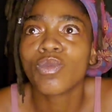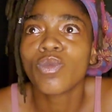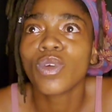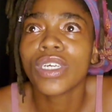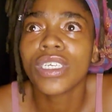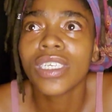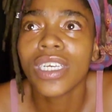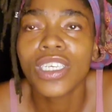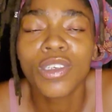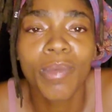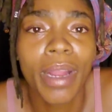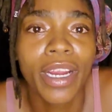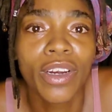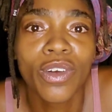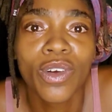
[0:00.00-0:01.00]
we're such
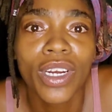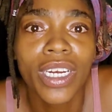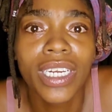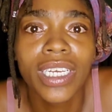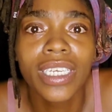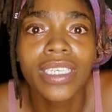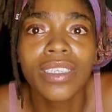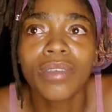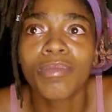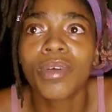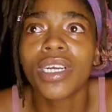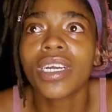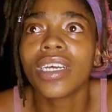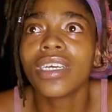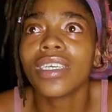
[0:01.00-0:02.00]
minorities,
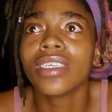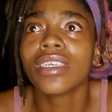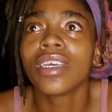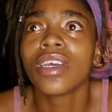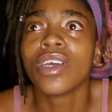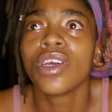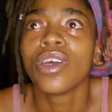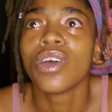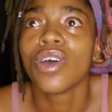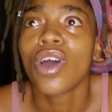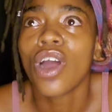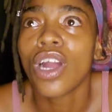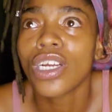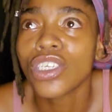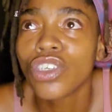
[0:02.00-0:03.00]
because
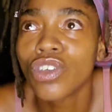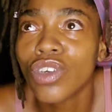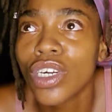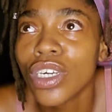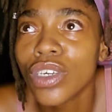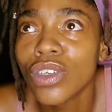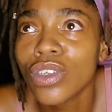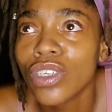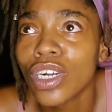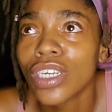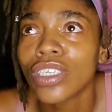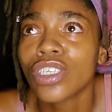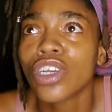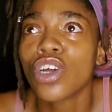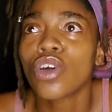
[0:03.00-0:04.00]
our struggles are
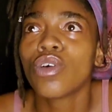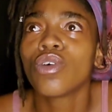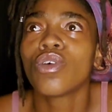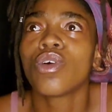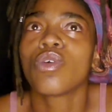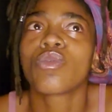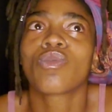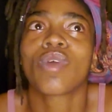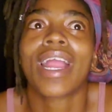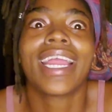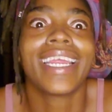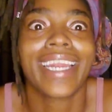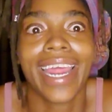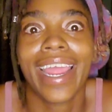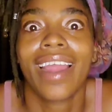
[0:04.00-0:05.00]
so
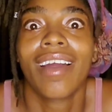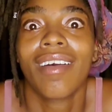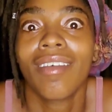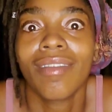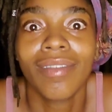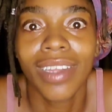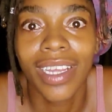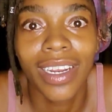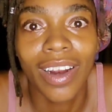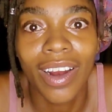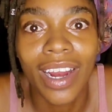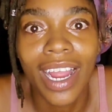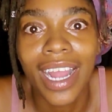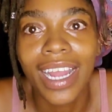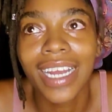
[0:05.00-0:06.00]
right now in
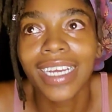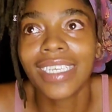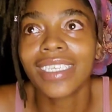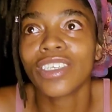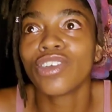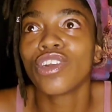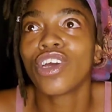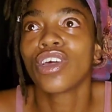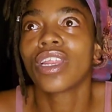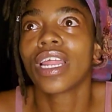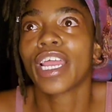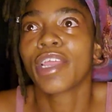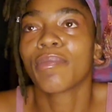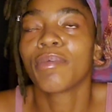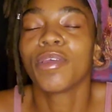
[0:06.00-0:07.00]
our eyes, you know,
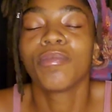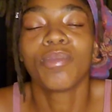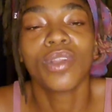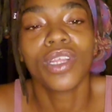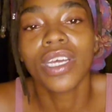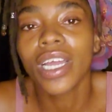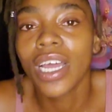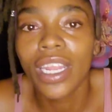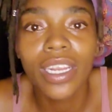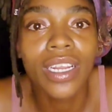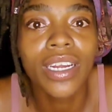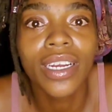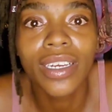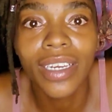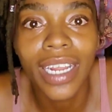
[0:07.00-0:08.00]
like people of
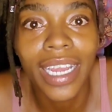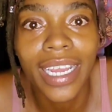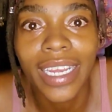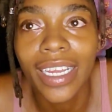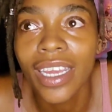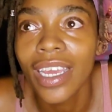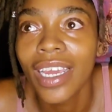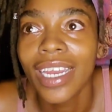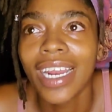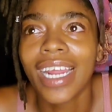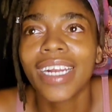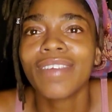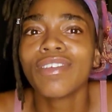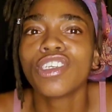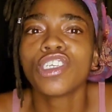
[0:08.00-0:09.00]
color, like
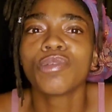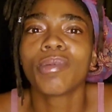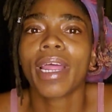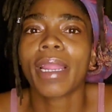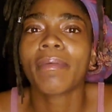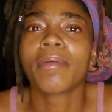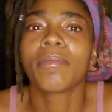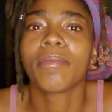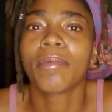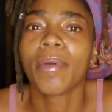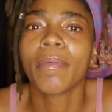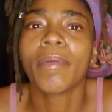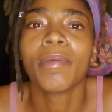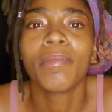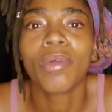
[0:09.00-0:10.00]
not even just Black people,
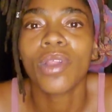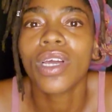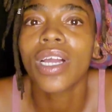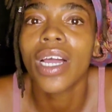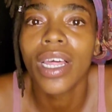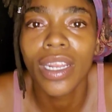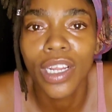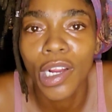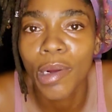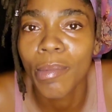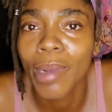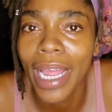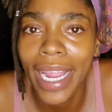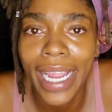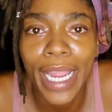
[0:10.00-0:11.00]
but people of color,
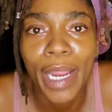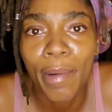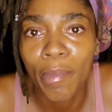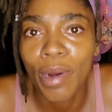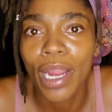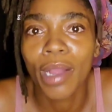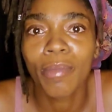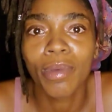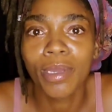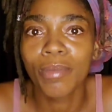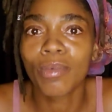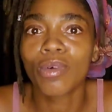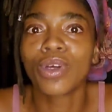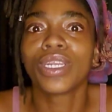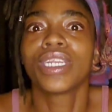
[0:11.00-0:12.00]
Black and brown
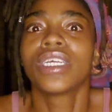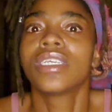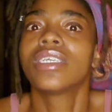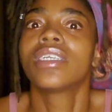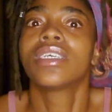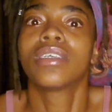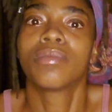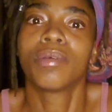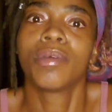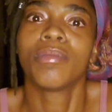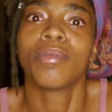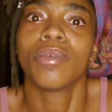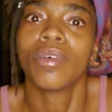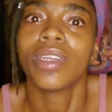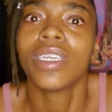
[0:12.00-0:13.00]
people, indigenous
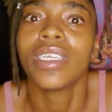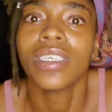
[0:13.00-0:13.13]
people